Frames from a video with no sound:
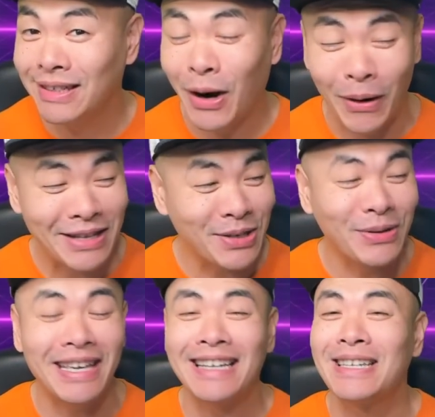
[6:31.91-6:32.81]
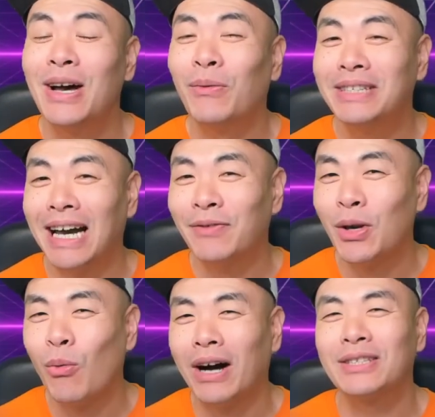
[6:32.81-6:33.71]
All right, so yes, we definitely
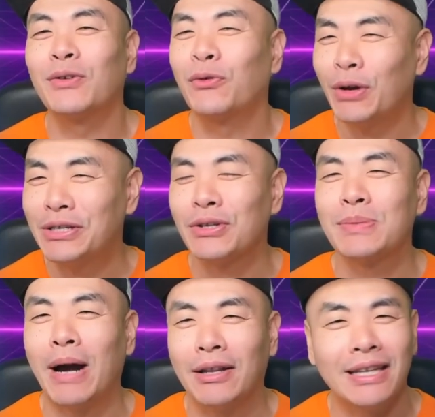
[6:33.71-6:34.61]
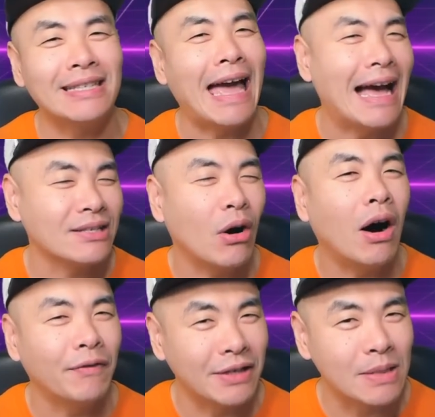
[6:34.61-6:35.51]
want to freeze those spiderlings as
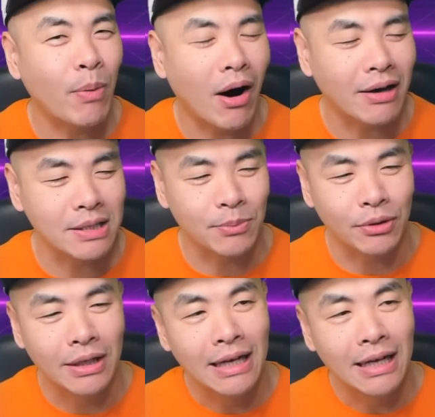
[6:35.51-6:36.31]
often as possible.